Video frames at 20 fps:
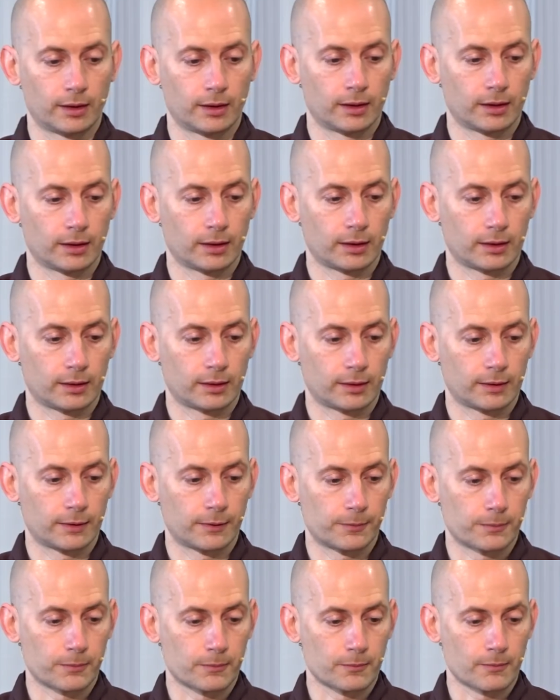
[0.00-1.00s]

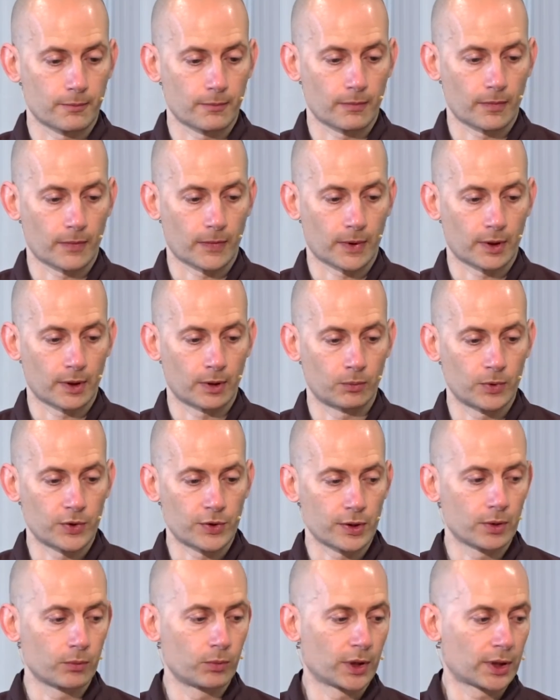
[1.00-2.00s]
And we
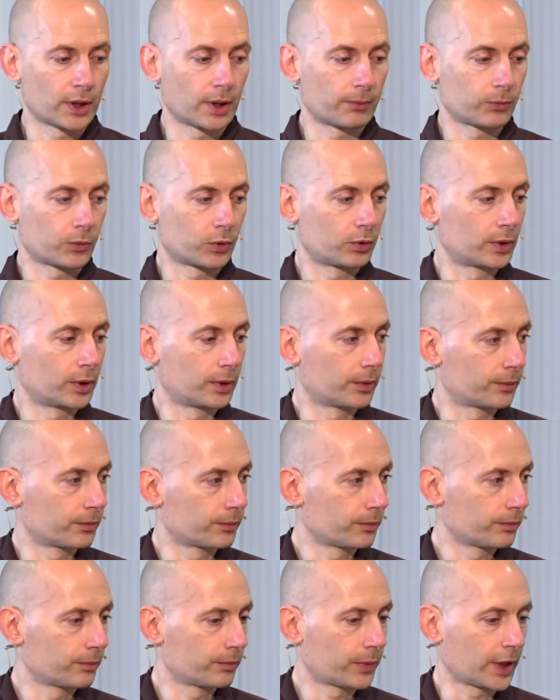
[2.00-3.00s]
see we come to the
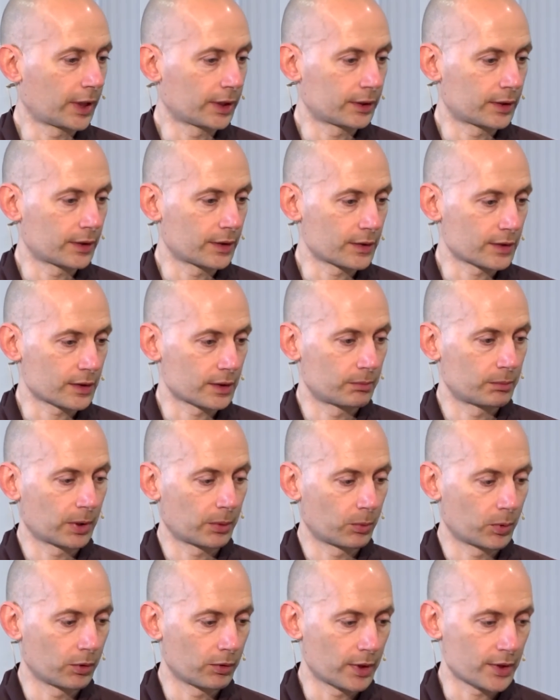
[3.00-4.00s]
practice and
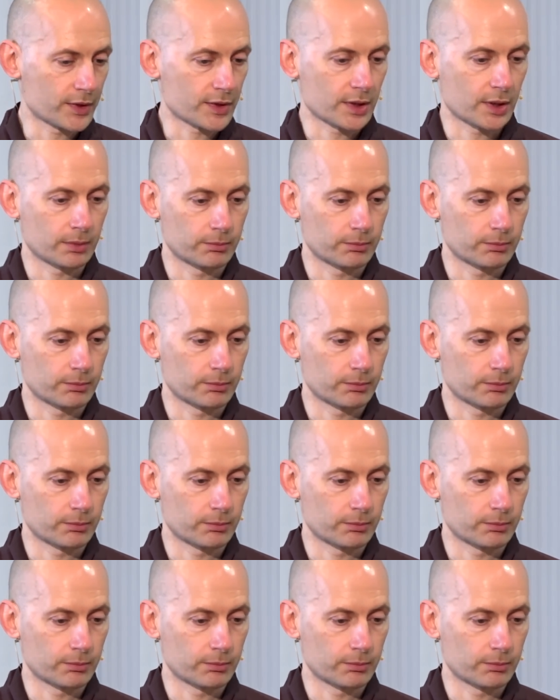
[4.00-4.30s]
maybe